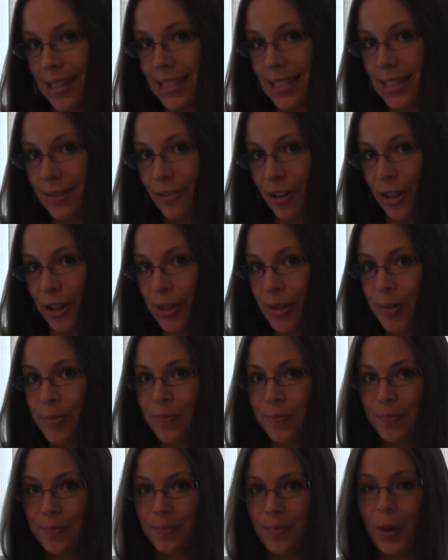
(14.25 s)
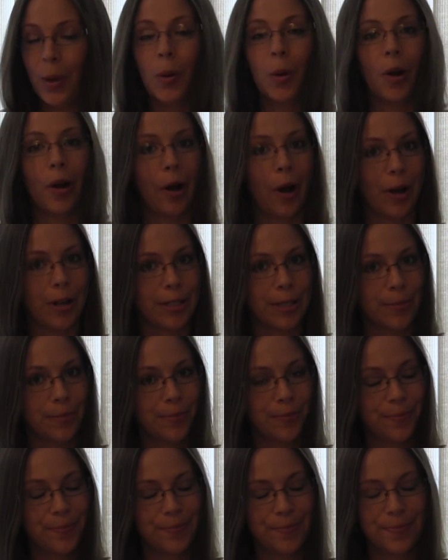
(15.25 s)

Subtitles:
it's fall or autumn